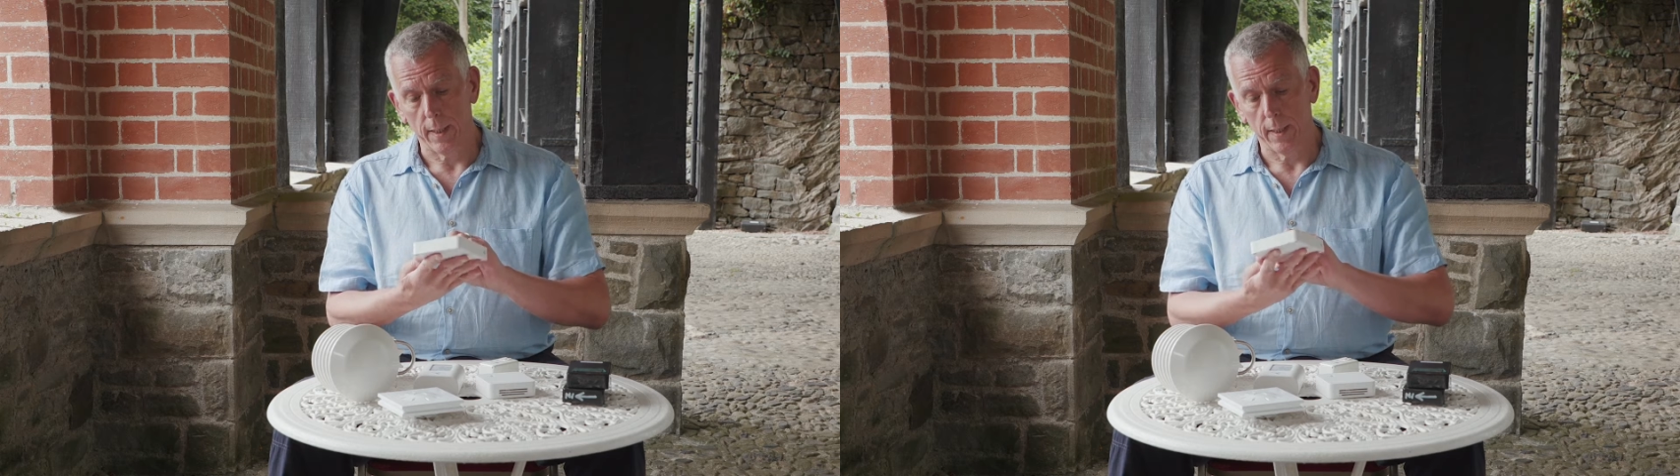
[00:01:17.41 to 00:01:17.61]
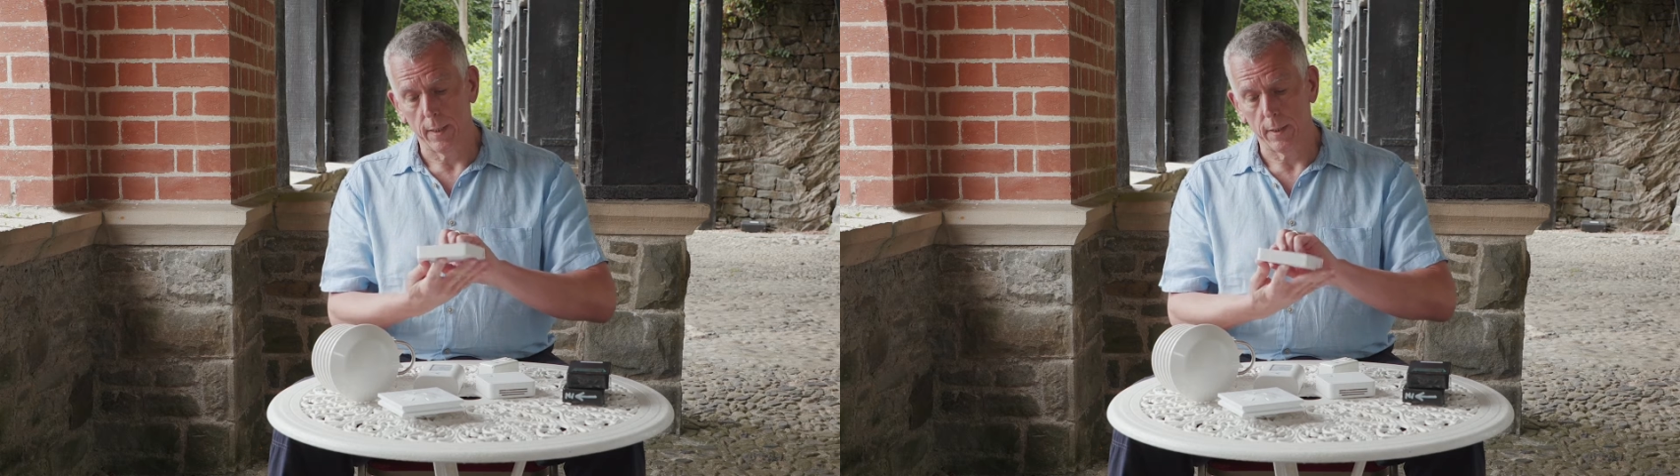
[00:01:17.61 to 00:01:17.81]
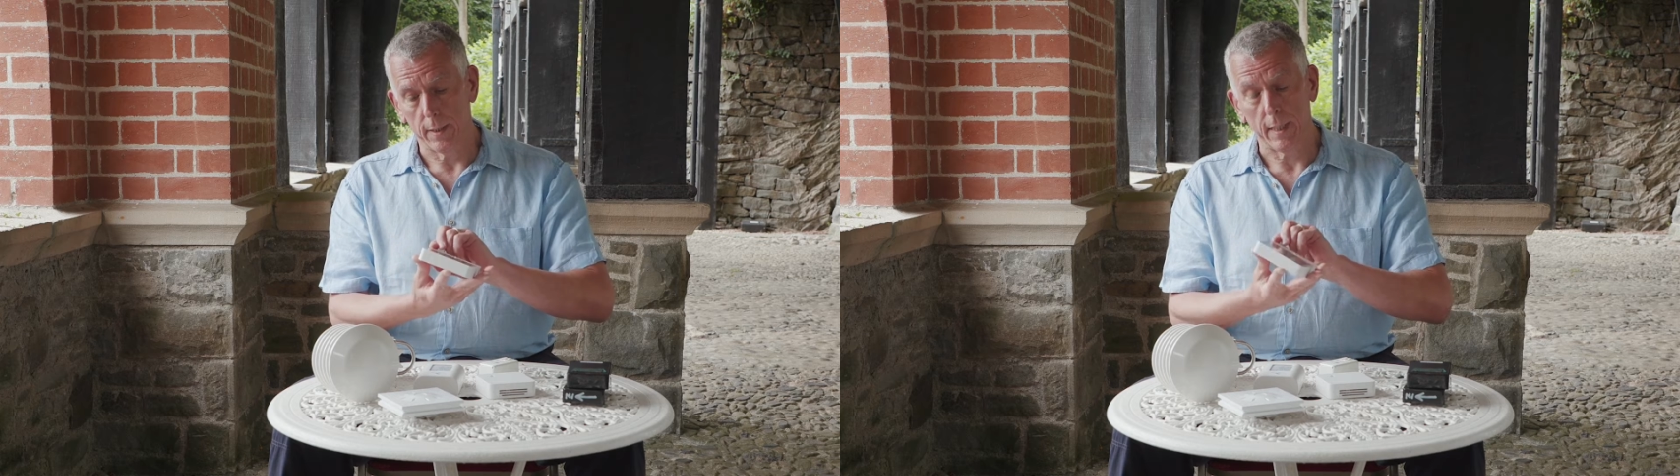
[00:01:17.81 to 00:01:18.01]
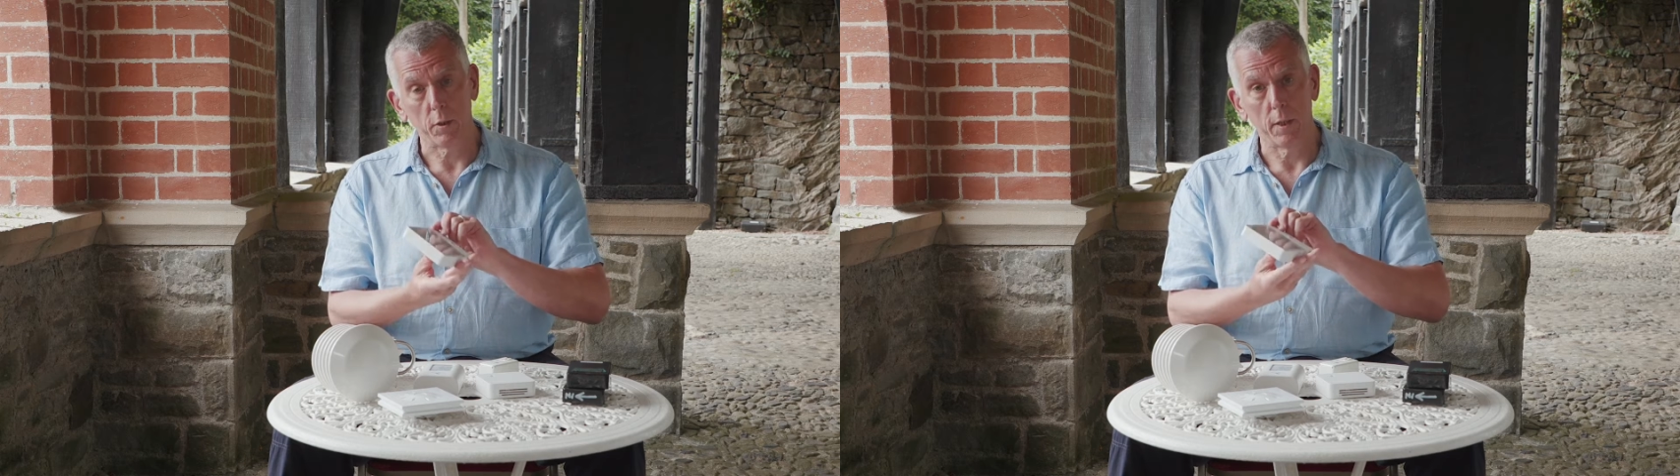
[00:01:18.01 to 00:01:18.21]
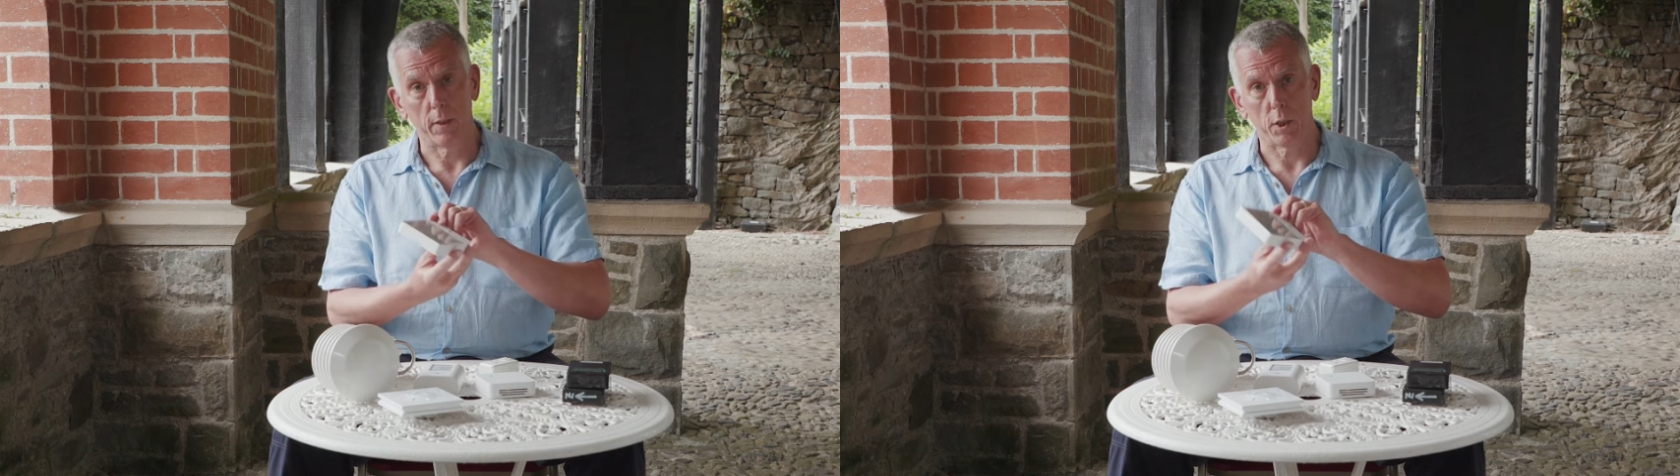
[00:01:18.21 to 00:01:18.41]
is
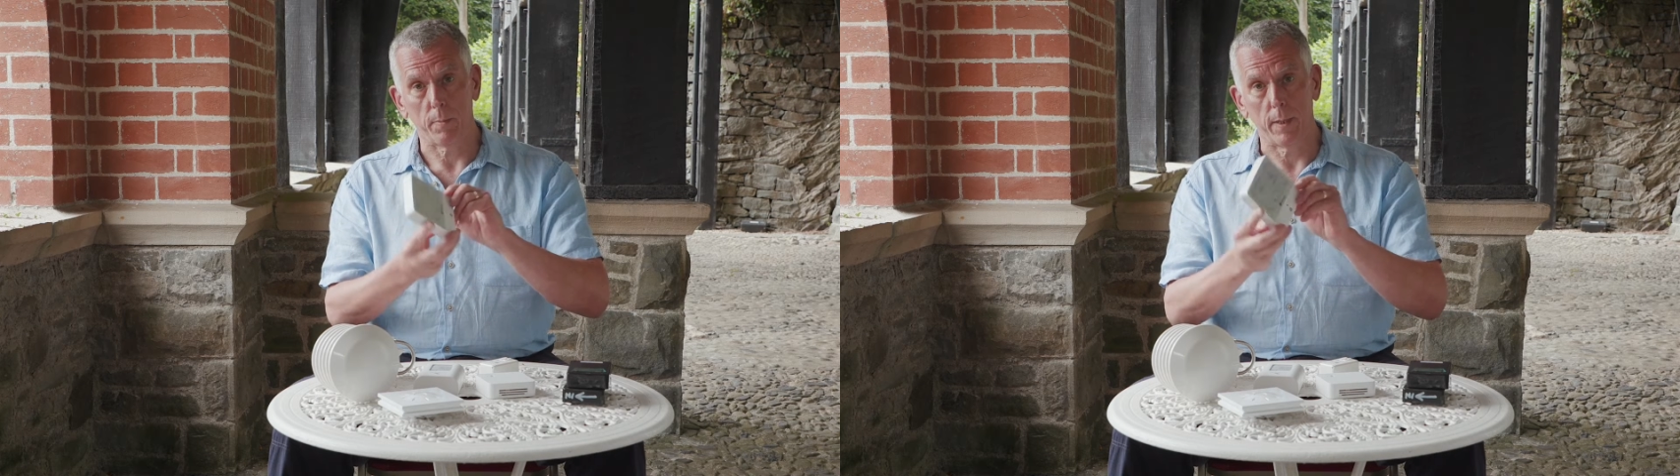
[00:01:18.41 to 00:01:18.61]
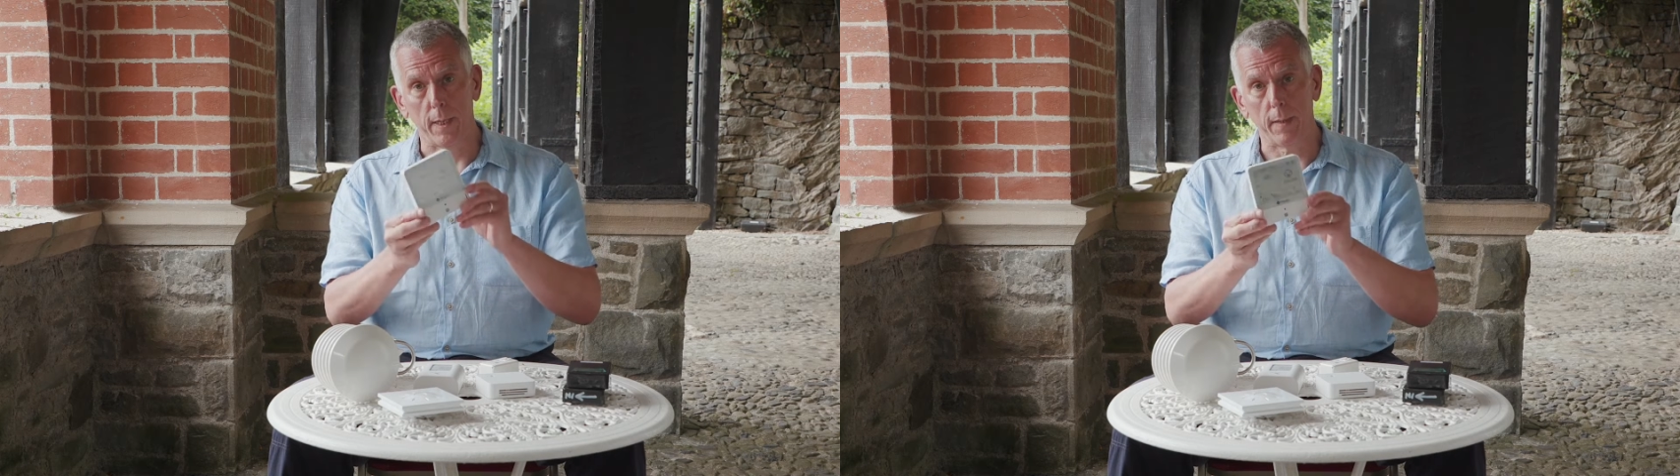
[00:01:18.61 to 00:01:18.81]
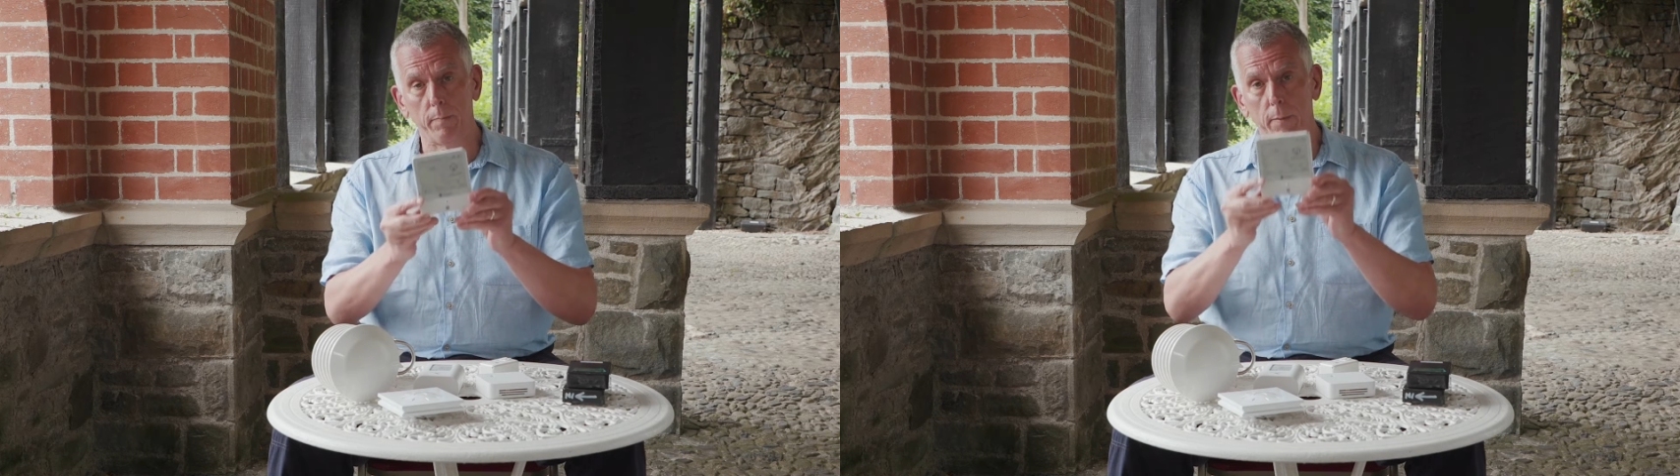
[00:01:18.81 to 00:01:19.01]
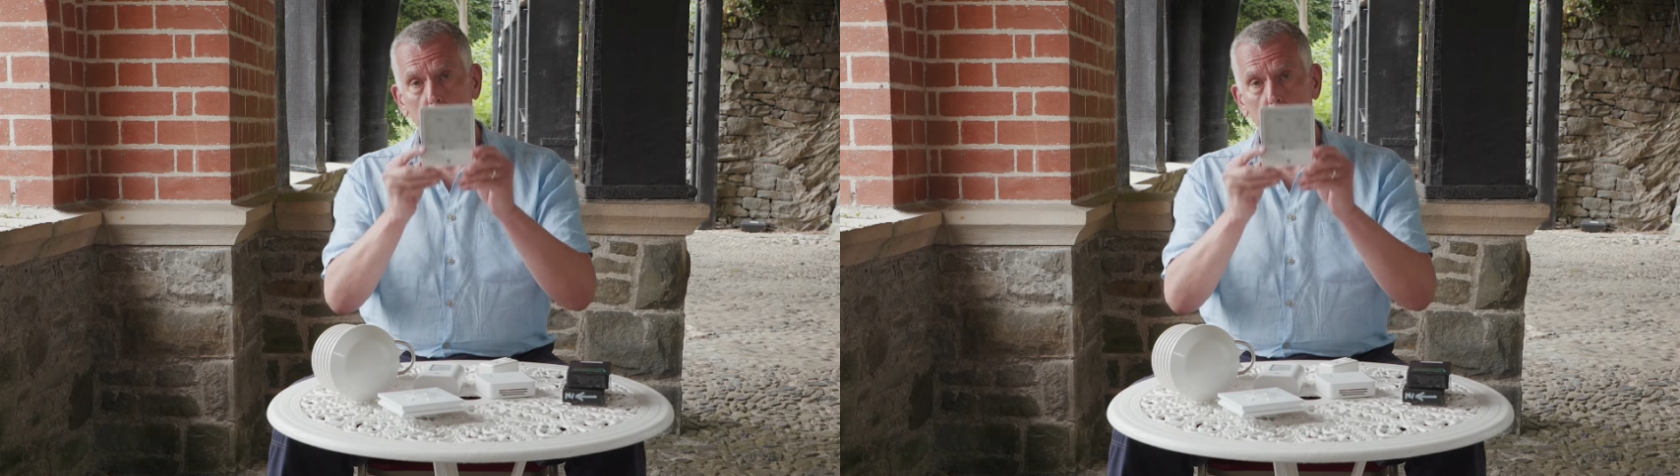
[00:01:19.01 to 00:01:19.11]
actually a display.